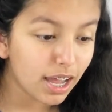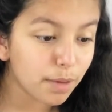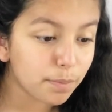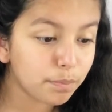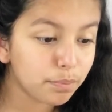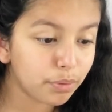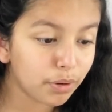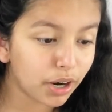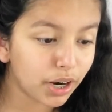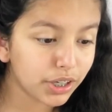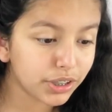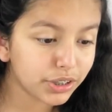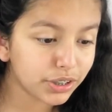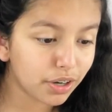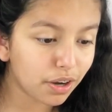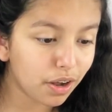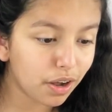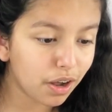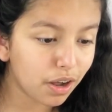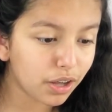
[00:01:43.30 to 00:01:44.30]
brush
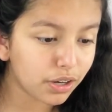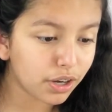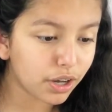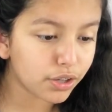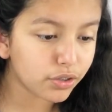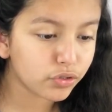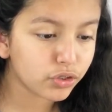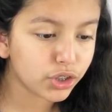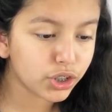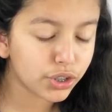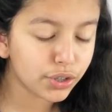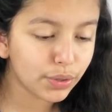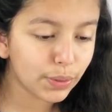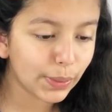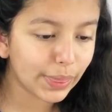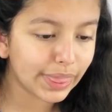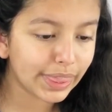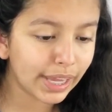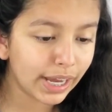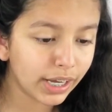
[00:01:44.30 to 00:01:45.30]
on 2
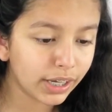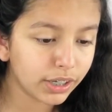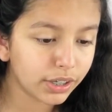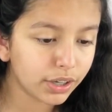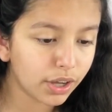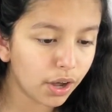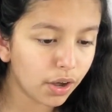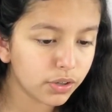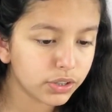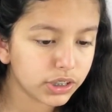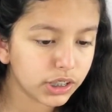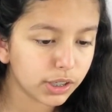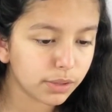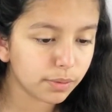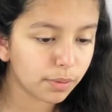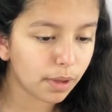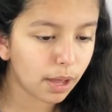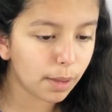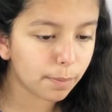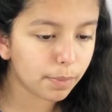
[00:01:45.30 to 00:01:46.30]
thin coats
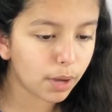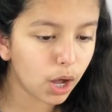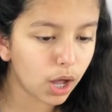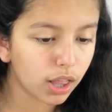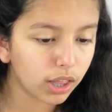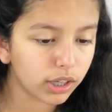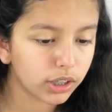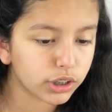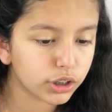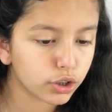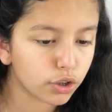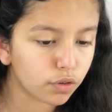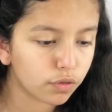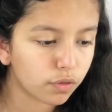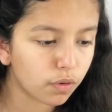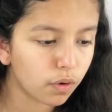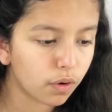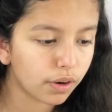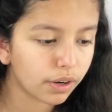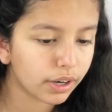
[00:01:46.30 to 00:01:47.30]
of polish
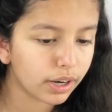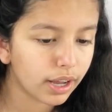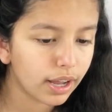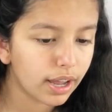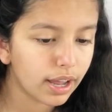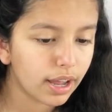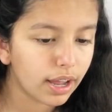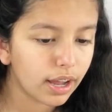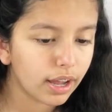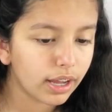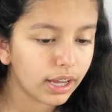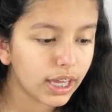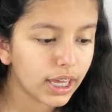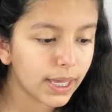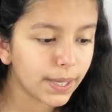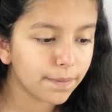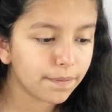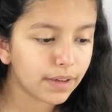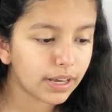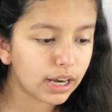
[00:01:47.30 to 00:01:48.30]
for
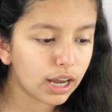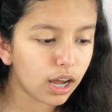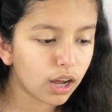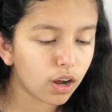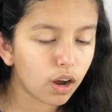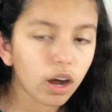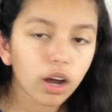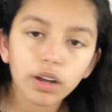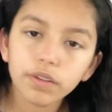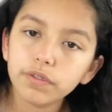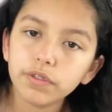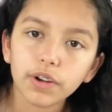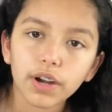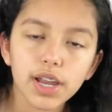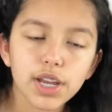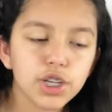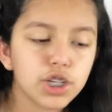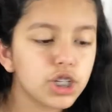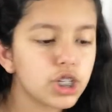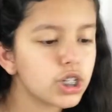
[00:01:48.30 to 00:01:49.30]
even
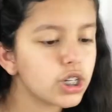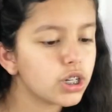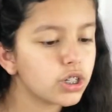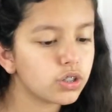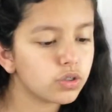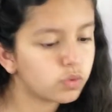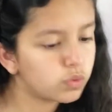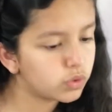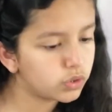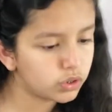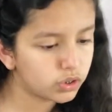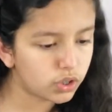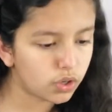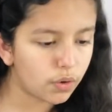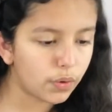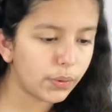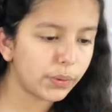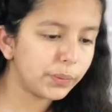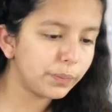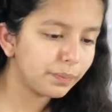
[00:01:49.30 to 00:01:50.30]
coverage.
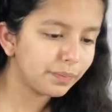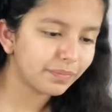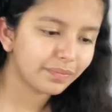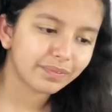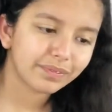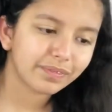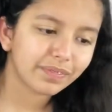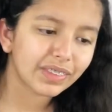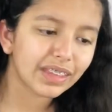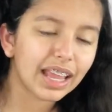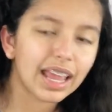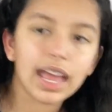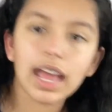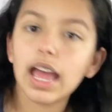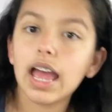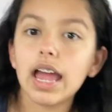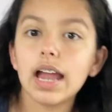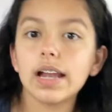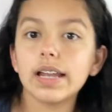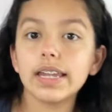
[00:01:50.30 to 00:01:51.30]
So
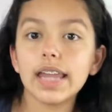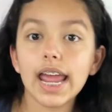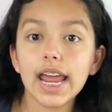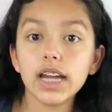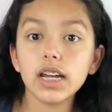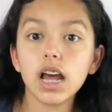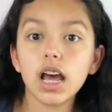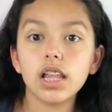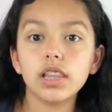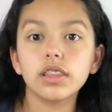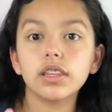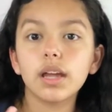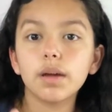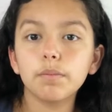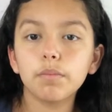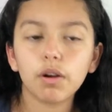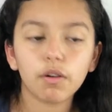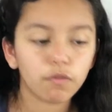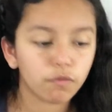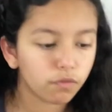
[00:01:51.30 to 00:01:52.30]
then
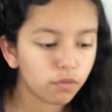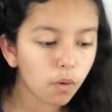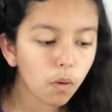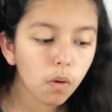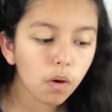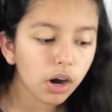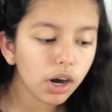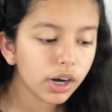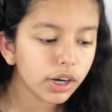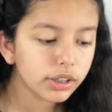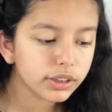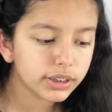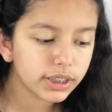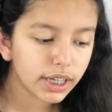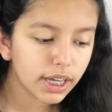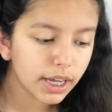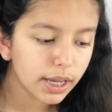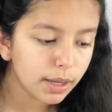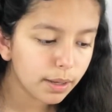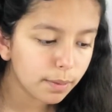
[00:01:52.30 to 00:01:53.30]
number 4
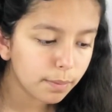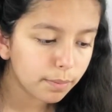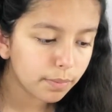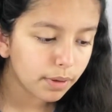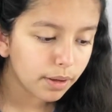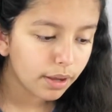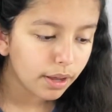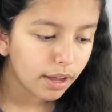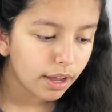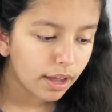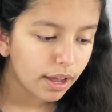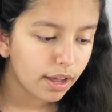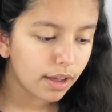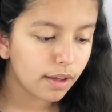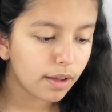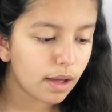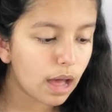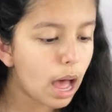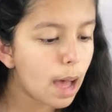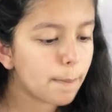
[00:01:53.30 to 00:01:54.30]
tip:
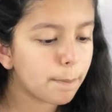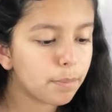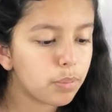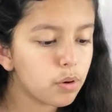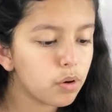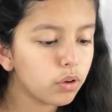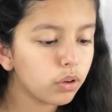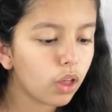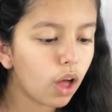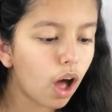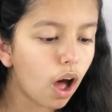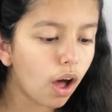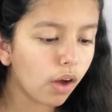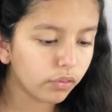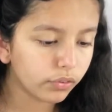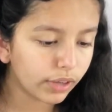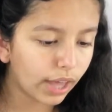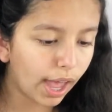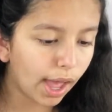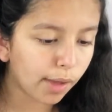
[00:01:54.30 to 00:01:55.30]
pull off
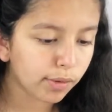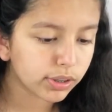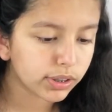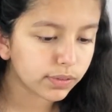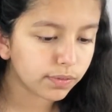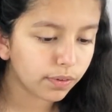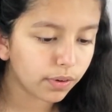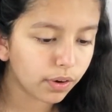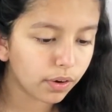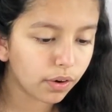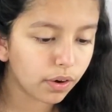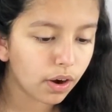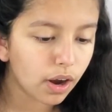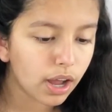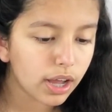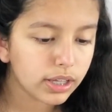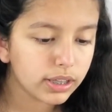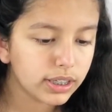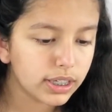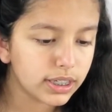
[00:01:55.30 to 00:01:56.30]
caps for
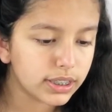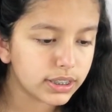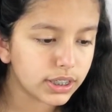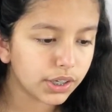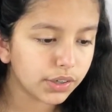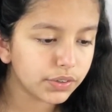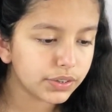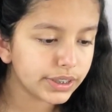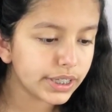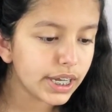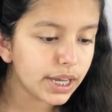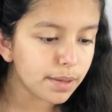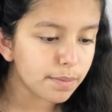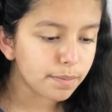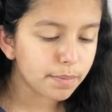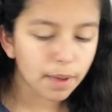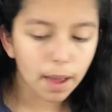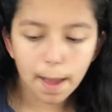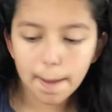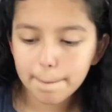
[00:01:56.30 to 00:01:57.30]
detailed tip.
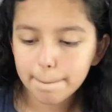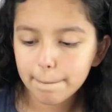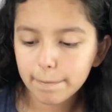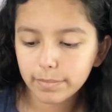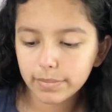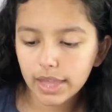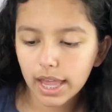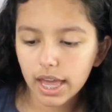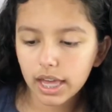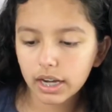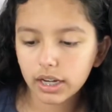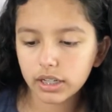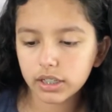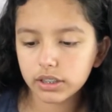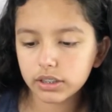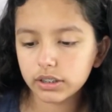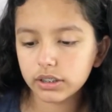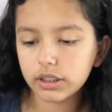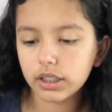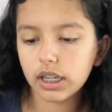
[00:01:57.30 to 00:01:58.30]
That
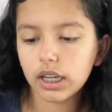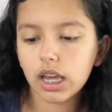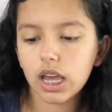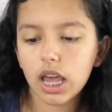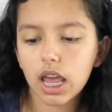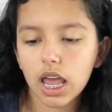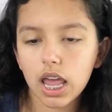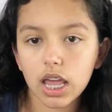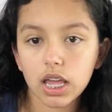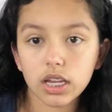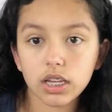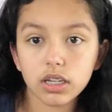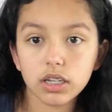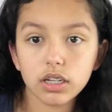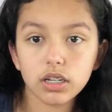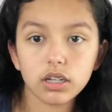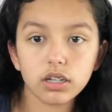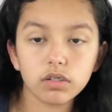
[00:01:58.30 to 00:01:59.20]
is the end